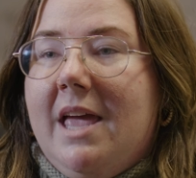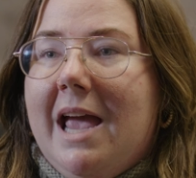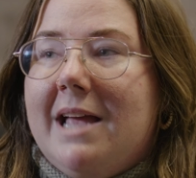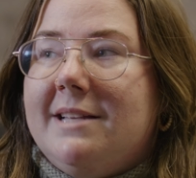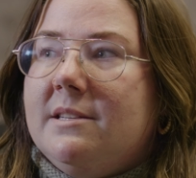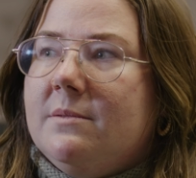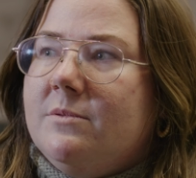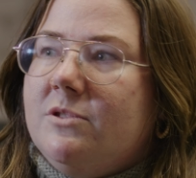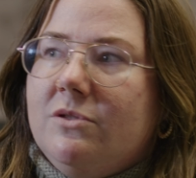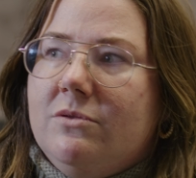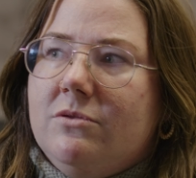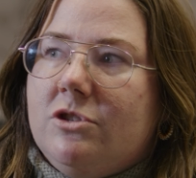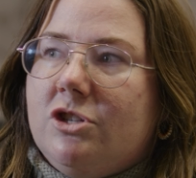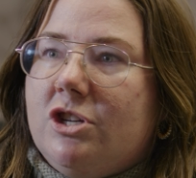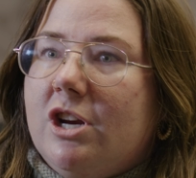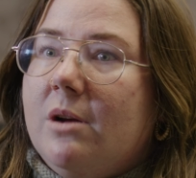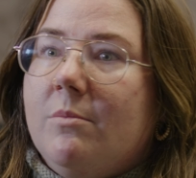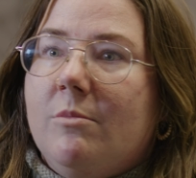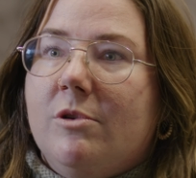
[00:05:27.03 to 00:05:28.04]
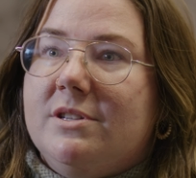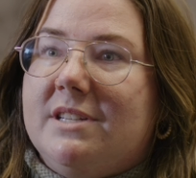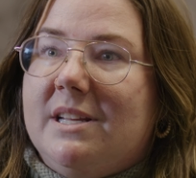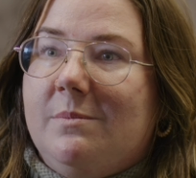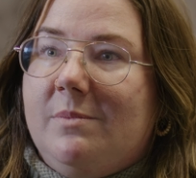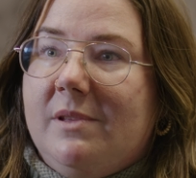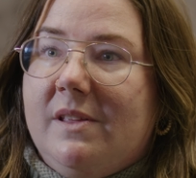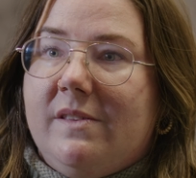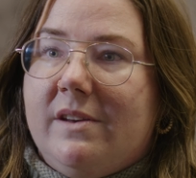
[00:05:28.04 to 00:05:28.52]
And some students share more
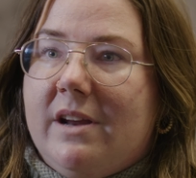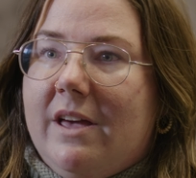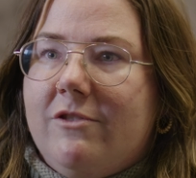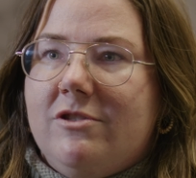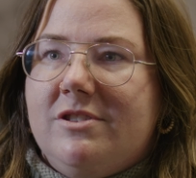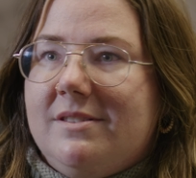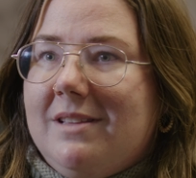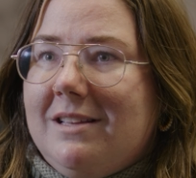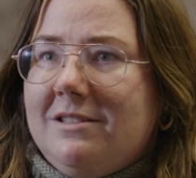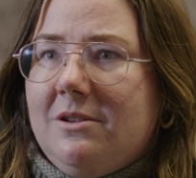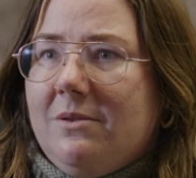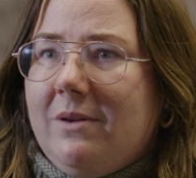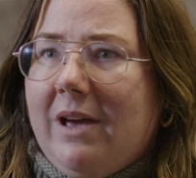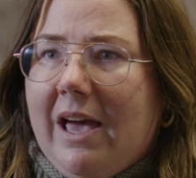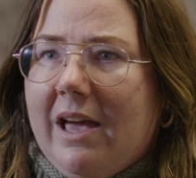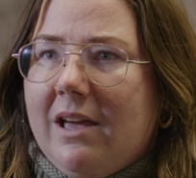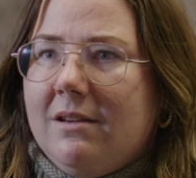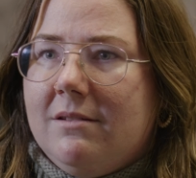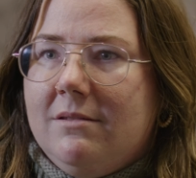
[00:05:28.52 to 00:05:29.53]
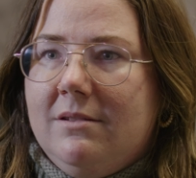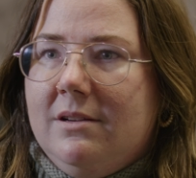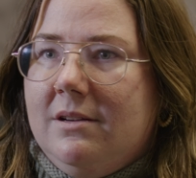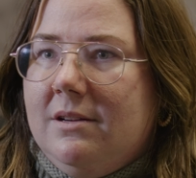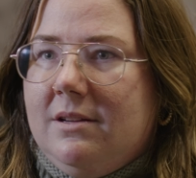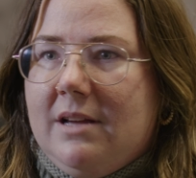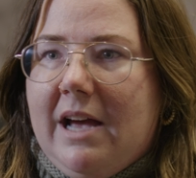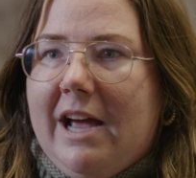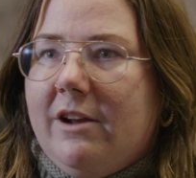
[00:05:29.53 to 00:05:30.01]
deeply than others, and that's okay.
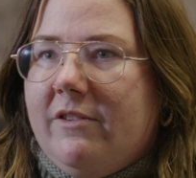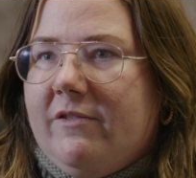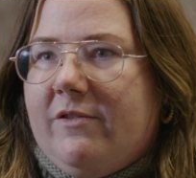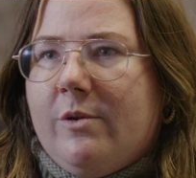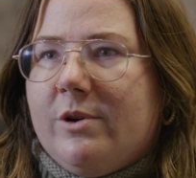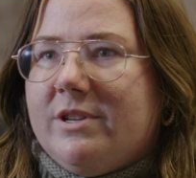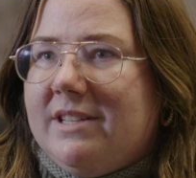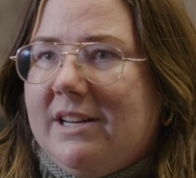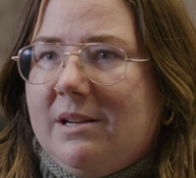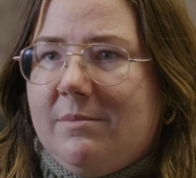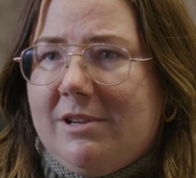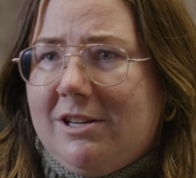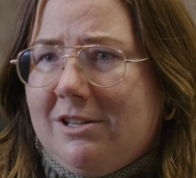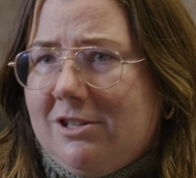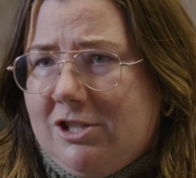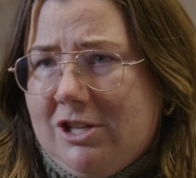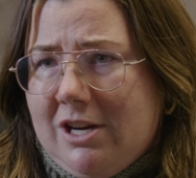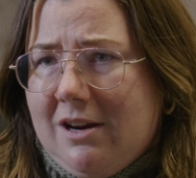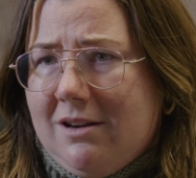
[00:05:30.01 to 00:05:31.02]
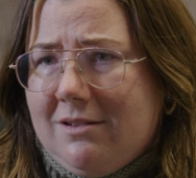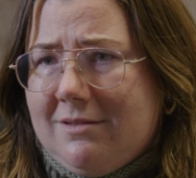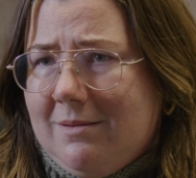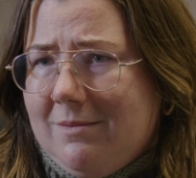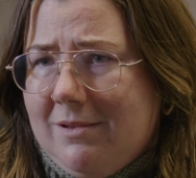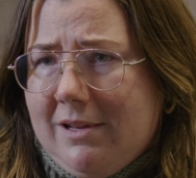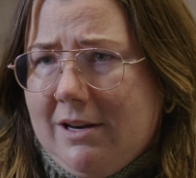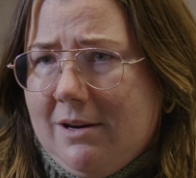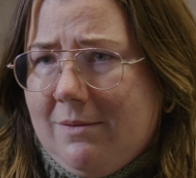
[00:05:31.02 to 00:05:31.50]
Yep. I don't force anybody to share
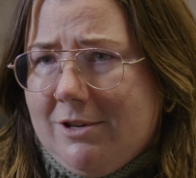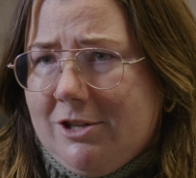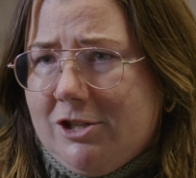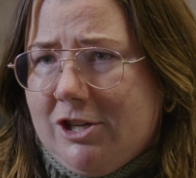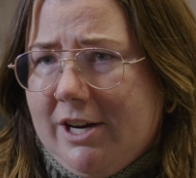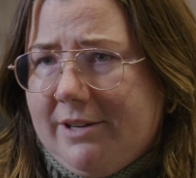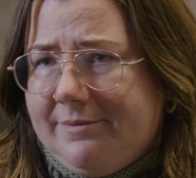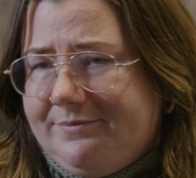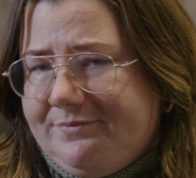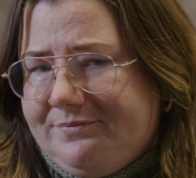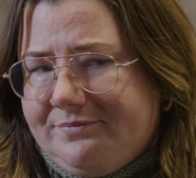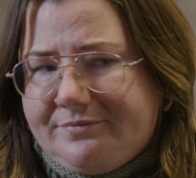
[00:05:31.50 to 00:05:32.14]
something they don't want to share.